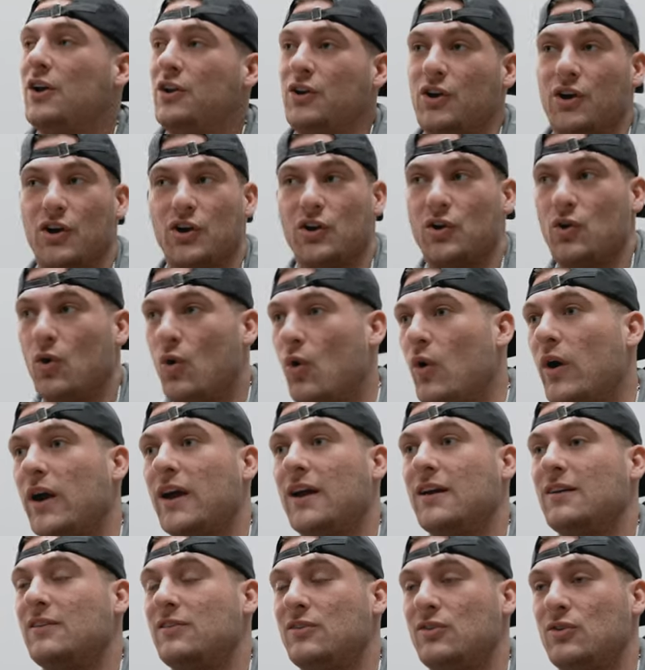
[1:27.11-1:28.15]
You're
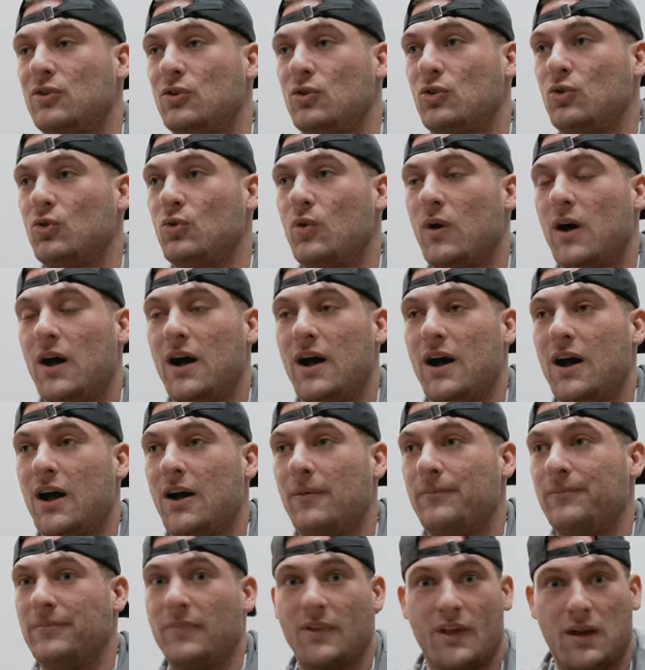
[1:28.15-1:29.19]
going to
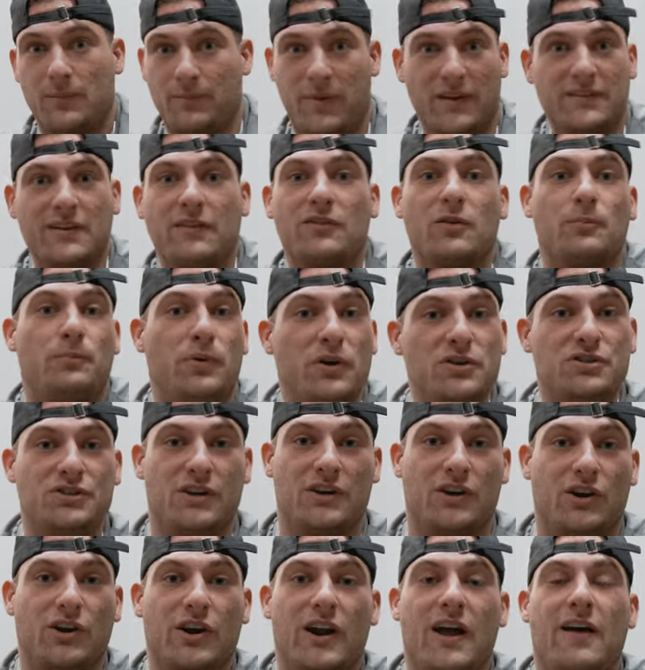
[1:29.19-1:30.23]
um, basically have to push
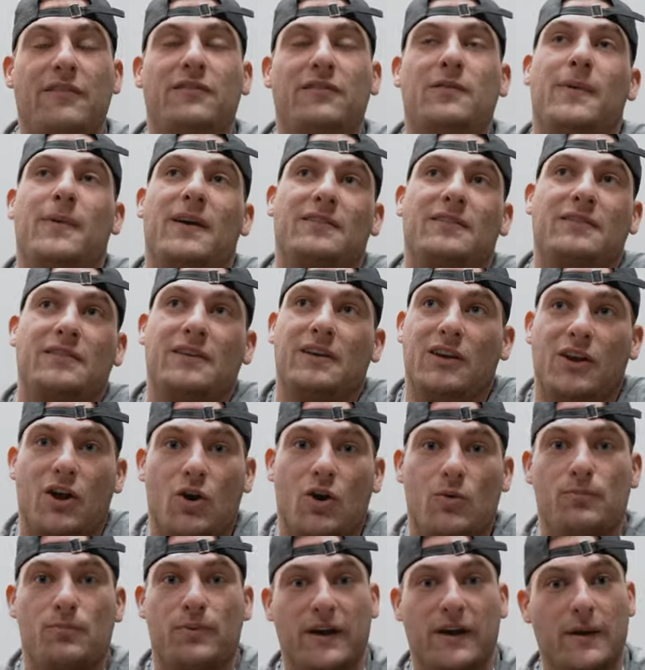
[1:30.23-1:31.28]
it. You're going to have to basically, you
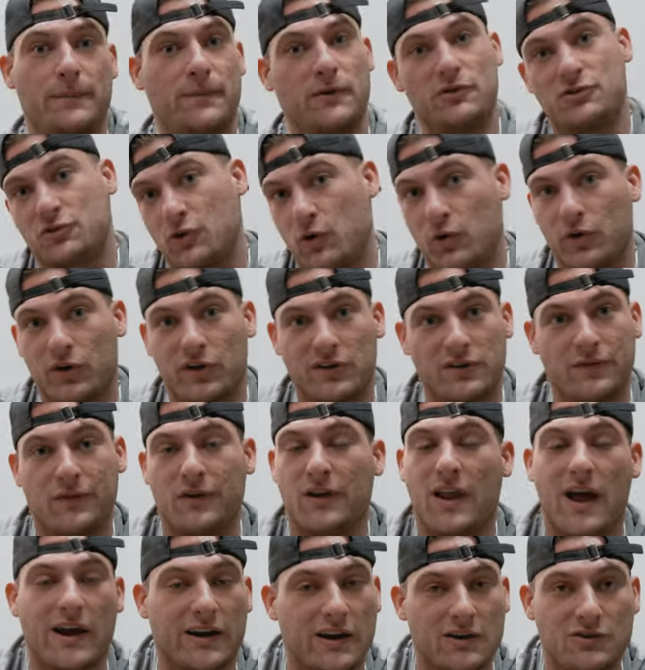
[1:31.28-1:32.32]
know, bring up your shoulders if you're
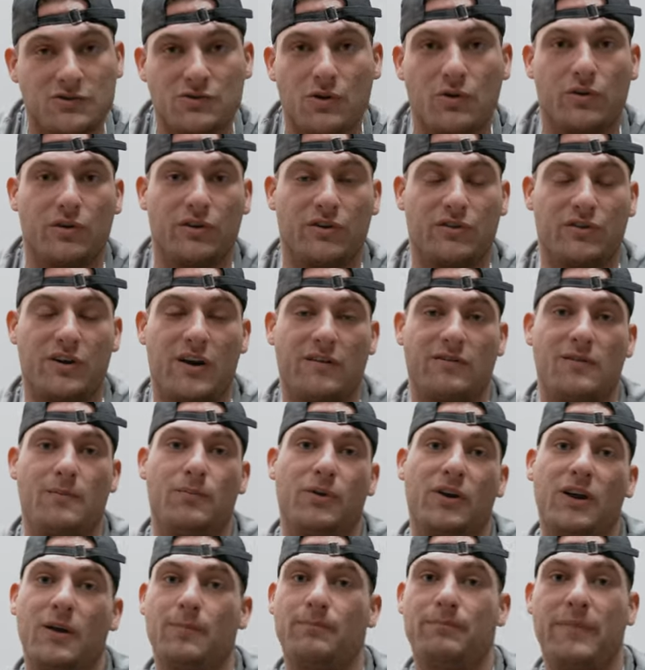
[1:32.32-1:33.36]
lacking shoulders. You're going to have to
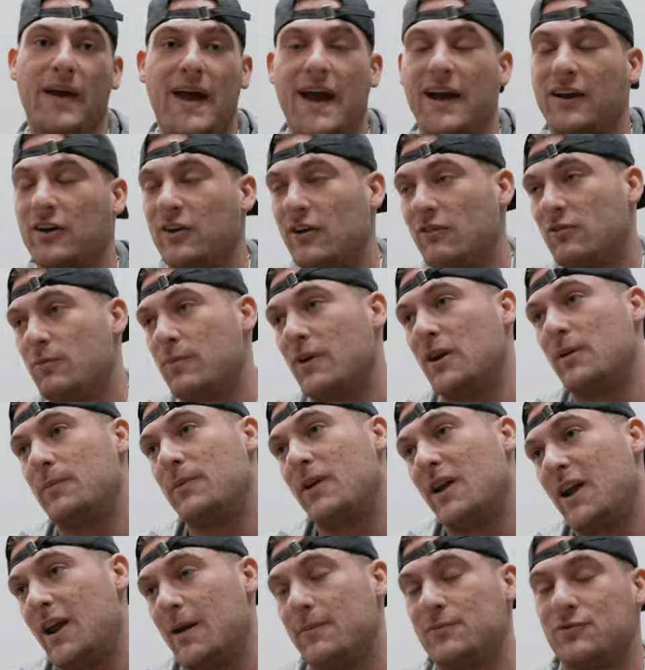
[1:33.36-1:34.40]
bring it back. You're going to have to bring up
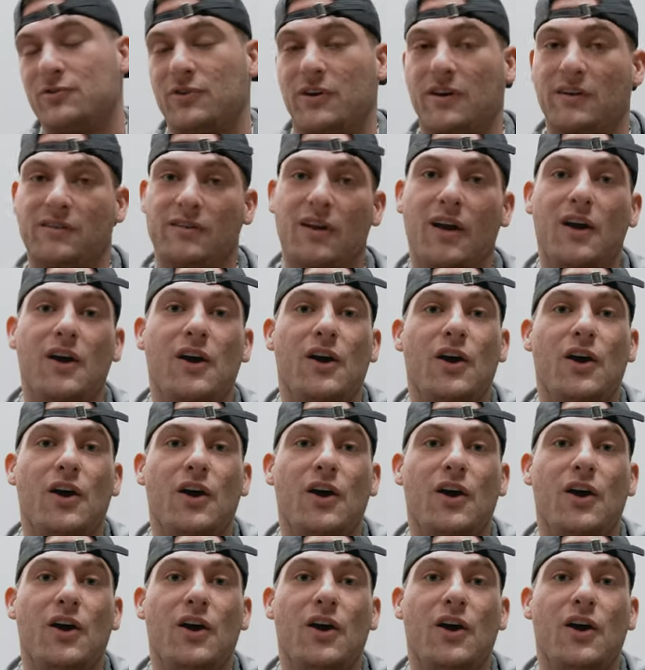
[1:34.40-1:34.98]
your hamstrings.